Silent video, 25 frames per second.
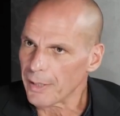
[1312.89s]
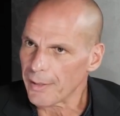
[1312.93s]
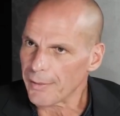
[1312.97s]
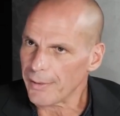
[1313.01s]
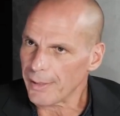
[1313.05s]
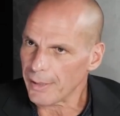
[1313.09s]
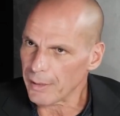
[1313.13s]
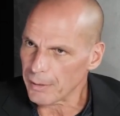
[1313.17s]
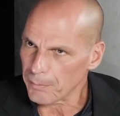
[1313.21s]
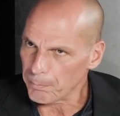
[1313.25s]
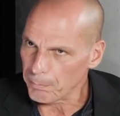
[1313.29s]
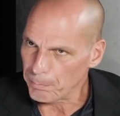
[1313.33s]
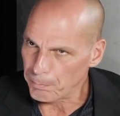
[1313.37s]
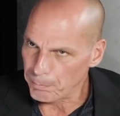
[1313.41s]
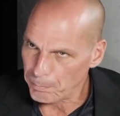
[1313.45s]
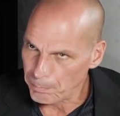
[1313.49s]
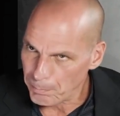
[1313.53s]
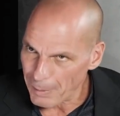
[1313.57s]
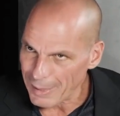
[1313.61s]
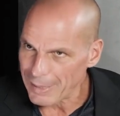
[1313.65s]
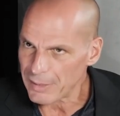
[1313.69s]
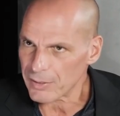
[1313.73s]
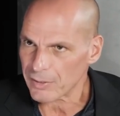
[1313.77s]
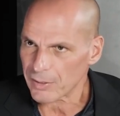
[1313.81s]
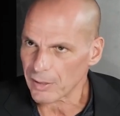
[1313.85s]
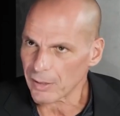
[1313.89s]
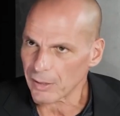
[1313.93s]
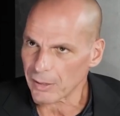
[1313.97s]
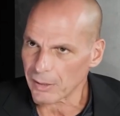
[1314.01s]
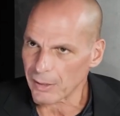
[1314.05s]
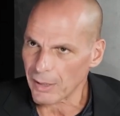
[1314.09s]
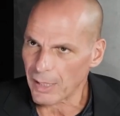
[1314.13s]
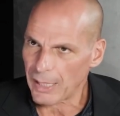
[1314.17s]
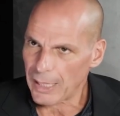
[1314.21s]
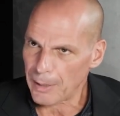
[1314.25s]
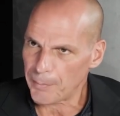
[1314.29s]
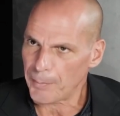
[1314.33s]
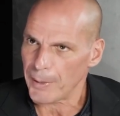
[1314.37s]
their basic
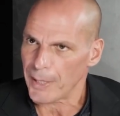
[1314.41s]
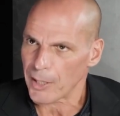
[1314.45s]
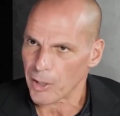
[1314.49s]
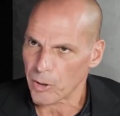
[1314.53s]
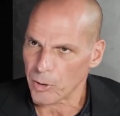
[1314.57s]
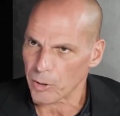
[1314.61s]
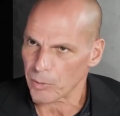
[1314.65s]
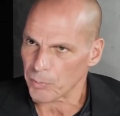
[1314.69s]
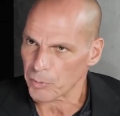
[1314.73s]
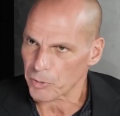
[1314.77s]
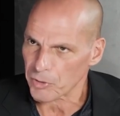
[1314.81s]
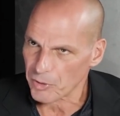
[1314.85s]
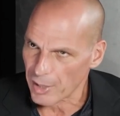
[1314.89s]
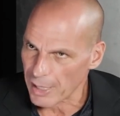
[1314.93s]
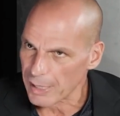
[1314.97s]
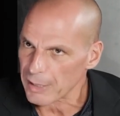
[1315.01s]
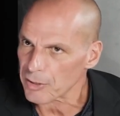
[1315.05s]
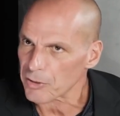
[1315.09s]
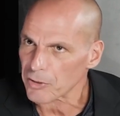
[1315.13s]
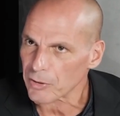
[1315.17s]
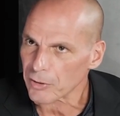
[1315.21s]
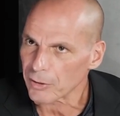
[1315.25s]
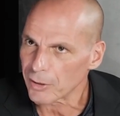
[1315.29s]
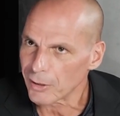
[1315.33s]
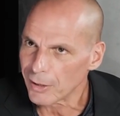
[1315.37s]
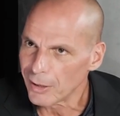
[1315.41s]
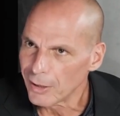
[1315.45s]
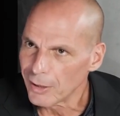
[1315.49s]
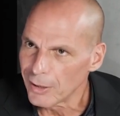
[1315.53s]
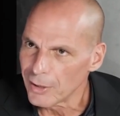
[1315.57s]
habeas corpus rights.